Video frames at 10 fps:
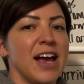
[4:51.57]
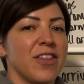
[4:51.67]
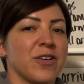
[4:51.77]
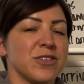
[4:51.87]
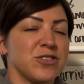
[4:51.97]

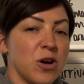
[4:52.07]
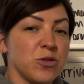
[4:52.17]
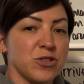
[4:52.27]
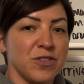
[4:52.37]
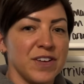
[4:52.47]
There is no
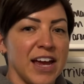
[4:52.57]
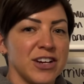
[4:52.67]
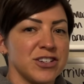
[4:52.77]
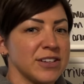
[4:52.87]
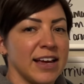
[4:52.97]

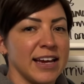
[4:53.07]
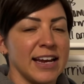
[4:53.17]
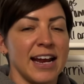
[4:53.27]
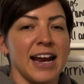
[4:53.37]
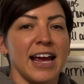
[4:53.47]
certification like
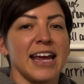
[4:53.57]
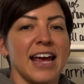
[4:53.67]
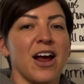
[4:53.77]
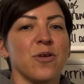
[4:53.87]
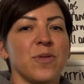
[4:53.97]
it, and I
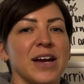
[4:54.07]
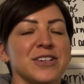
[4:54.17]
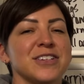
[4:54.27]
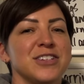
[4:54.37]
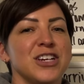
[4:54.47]
cannot wait
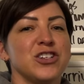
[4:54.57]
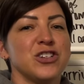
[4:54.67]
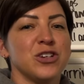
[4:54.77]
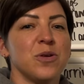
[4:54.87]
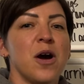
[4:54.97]
to teach
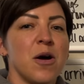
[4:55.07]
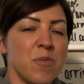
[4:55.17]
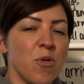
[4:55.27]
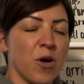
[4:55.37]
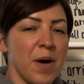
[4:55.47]
you
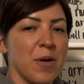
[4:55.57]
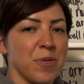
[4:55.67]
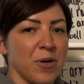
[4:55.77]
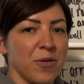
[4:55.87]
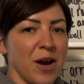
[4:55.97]
more about
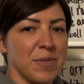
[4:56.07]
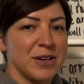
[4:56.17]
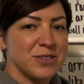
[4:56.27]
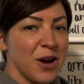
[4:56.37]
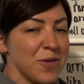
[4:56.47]
programming.
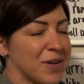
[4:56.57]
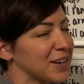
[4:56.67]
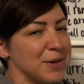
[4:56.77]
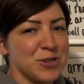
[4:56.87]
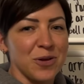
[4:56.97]
So
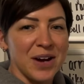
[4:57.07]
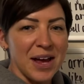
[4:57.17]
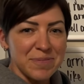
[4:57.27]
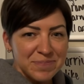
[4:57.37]
keep showing up.